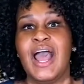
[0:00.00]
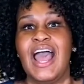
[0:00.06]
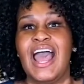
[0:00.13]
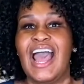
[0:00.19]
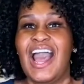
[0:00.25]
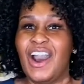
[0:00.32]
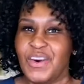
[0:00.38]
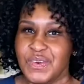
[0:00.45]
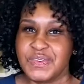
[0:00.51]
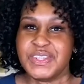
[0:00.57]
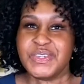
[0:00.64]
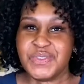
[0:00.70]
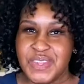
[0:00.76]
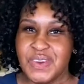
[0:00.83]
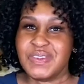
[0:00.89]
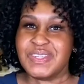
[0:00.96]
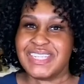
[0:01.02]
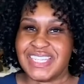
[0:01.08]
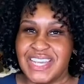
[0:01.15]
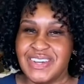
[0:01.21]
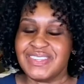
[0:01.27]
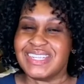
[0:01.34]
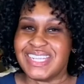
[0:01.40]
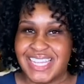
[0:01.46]
how do those
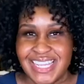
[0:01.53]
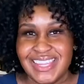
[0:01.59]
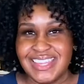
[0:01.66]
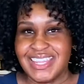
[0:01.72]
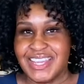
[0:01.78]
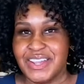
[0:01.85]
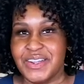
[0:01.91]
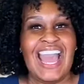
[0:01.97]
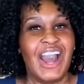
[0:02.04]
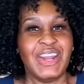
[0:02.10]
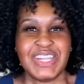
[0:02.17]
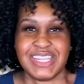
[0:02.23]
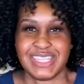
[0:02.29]
cells get there? How did this